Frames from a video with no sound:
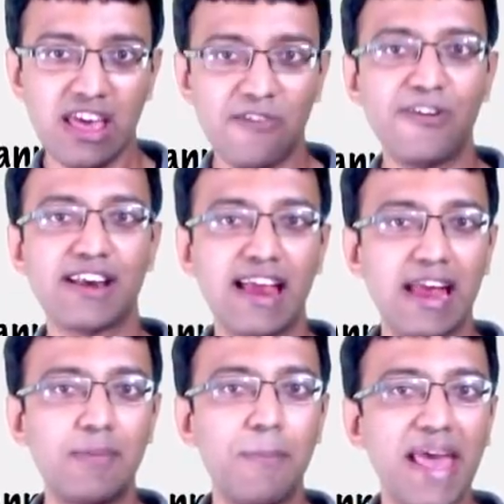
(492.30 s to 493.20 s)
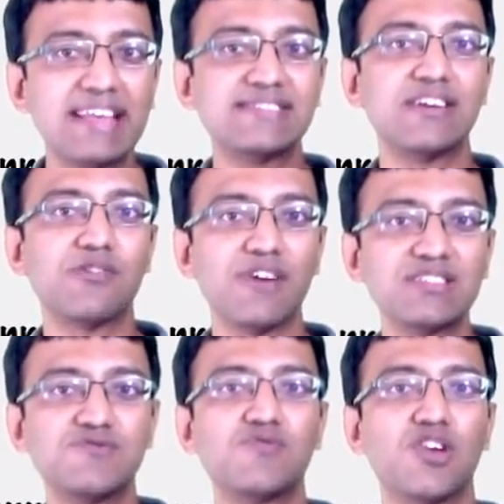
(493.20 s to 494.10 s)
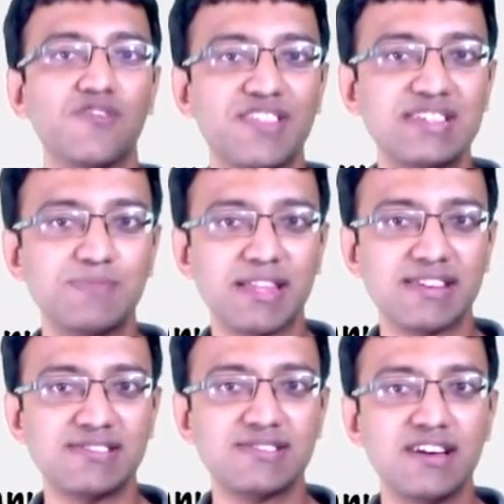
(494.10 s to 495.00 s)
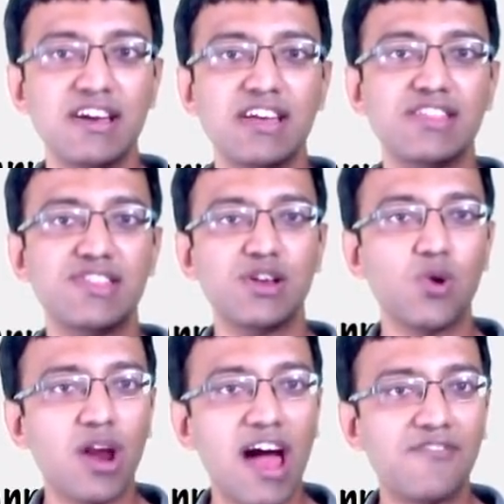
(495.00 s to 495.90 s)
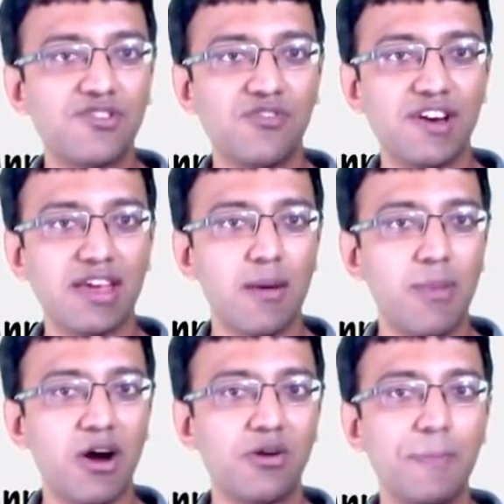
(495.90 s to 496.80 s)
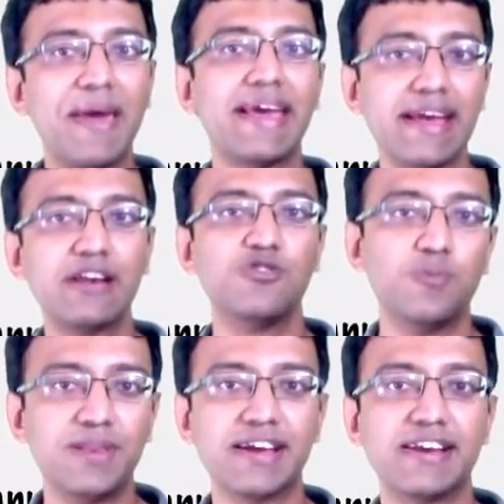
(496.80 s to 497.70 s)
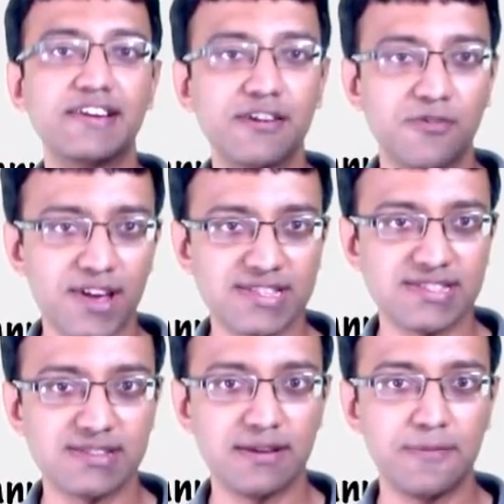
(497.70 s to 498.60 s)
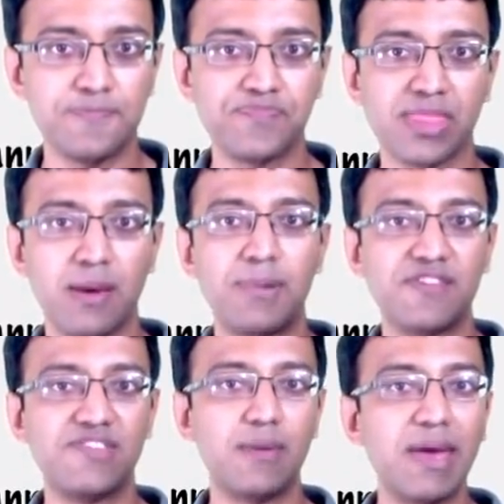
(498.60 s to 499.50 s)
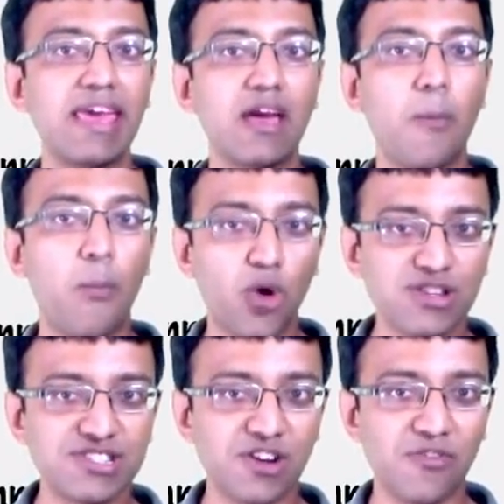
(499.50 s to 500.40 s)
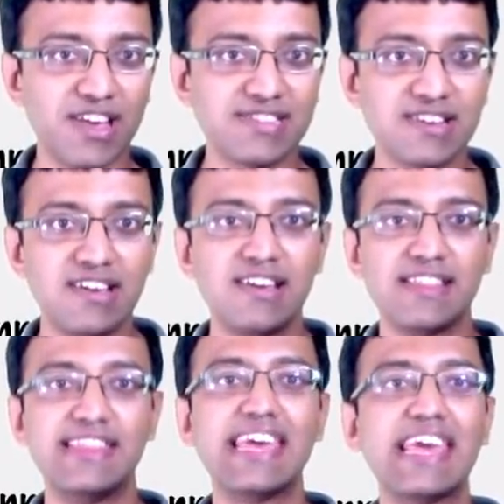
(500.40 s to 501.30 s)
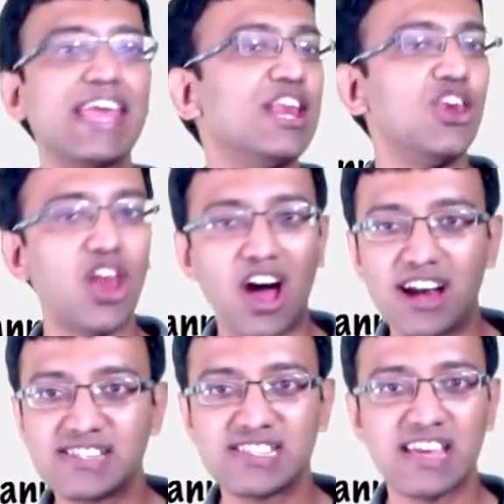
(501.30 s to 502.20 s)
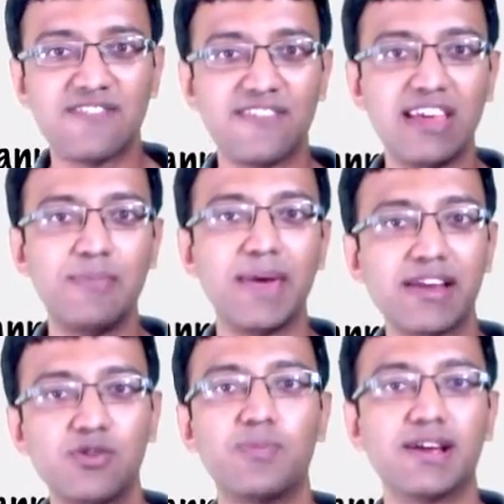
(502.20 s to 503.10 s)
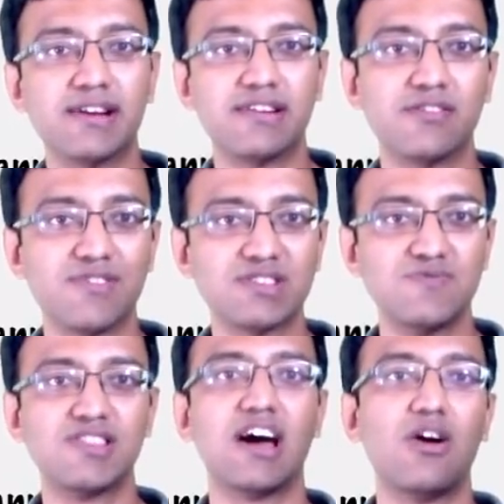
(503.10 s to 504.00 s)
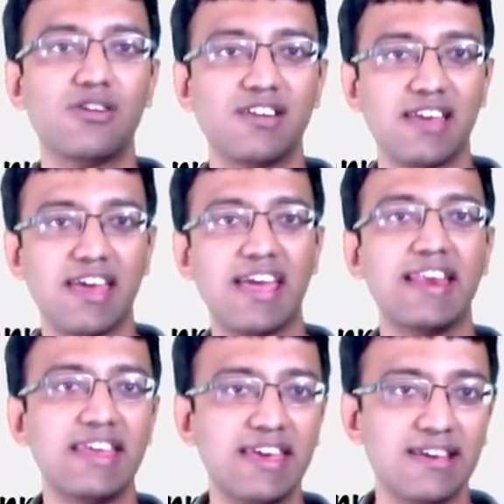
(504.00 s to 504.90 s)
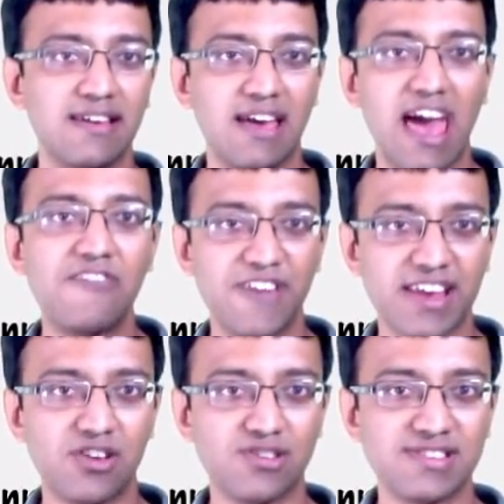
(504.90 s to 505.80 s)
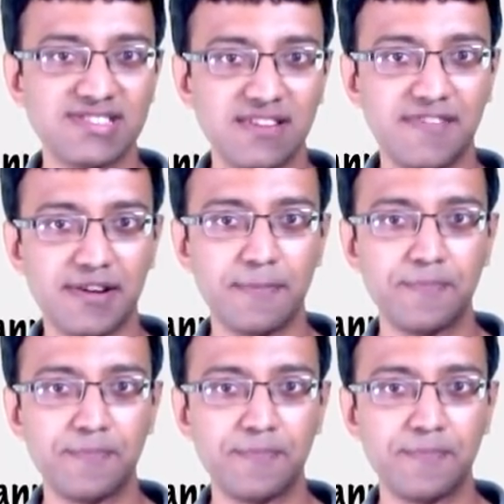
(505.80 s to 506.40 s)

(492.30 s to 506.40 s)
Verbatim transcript: If a client makes a request with one of these methods, they don't have to worry about making duplicate requests. But if they're making a post request, they cannot safely make duplicate requests without any effect on the server,